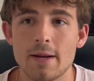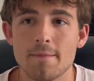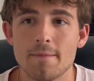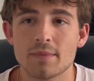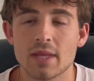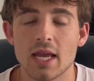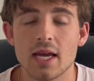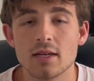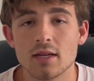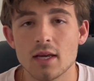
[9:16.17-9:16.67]

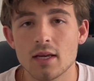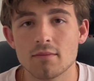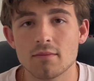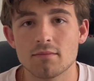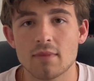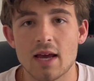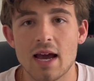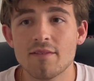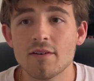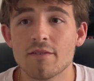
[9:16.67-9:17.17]
and
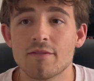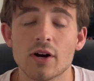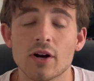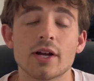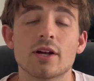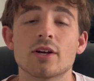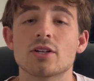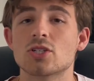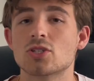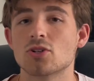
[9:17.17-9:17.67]
have a very
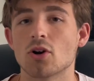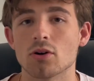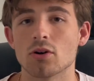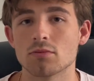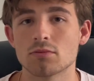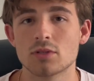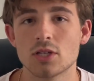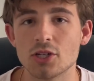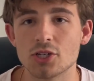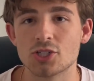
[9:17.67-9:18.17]
good start
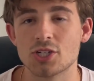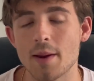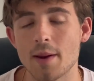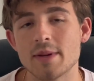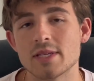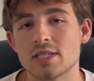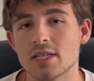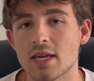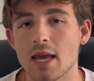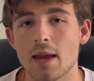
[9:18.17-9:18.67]
to their Champions
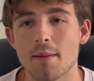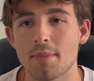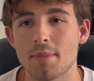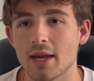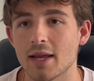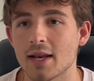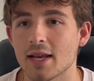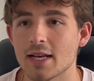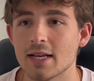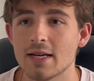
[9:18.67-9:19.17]
League campaign.
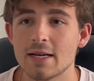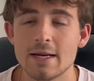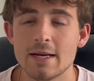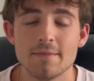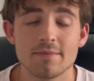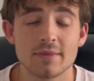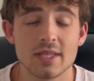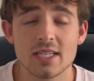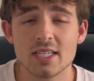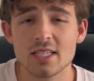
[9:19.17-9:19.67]
And
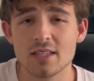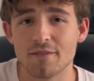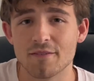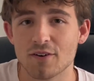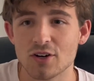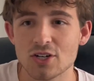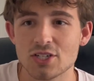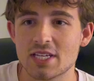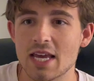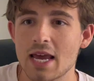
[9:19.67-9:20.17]
this is the
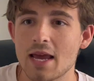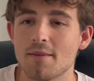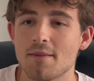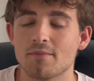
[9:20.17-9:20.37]
first game.